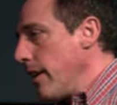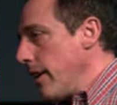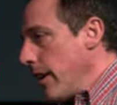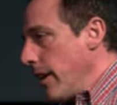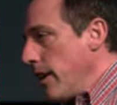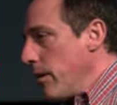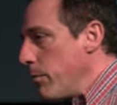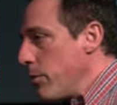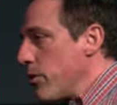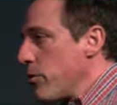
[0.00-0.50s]

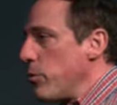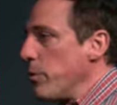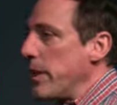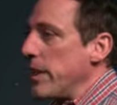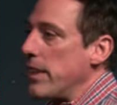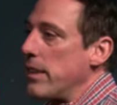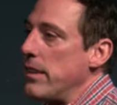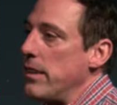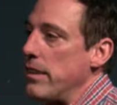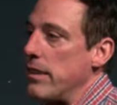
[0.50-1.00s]
in
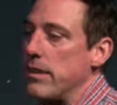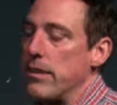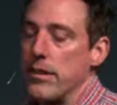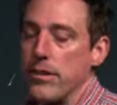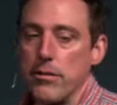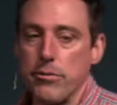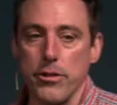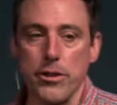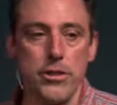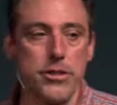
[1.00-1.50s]
between
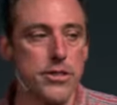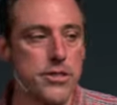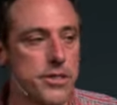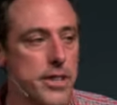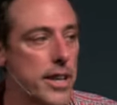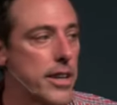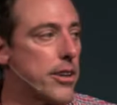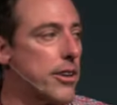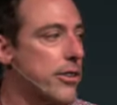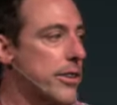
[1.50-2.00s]
1st and
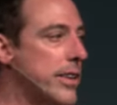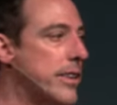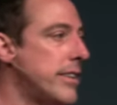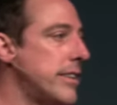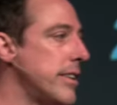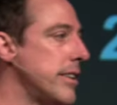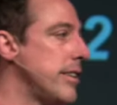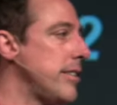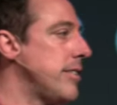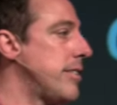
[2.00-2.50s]
2nd
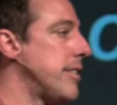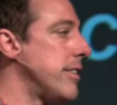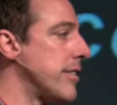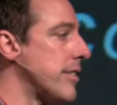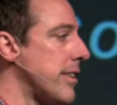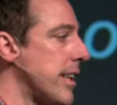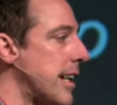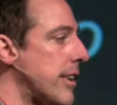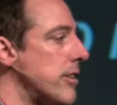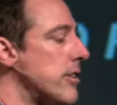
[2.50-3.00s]
Corinthians, these
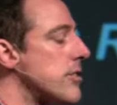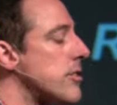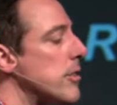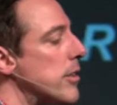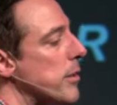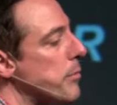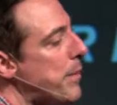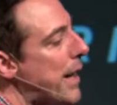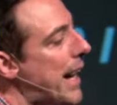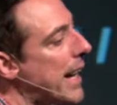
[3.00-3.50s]
letters
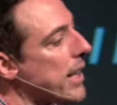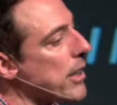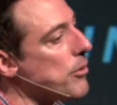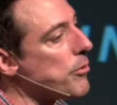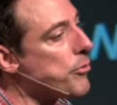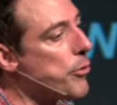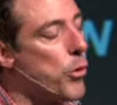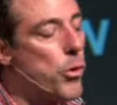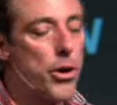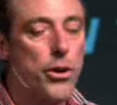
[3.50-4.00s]
going back and
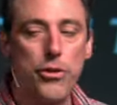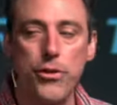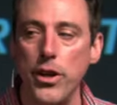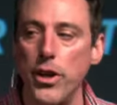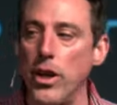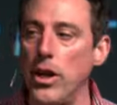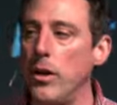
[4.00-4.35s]
forth.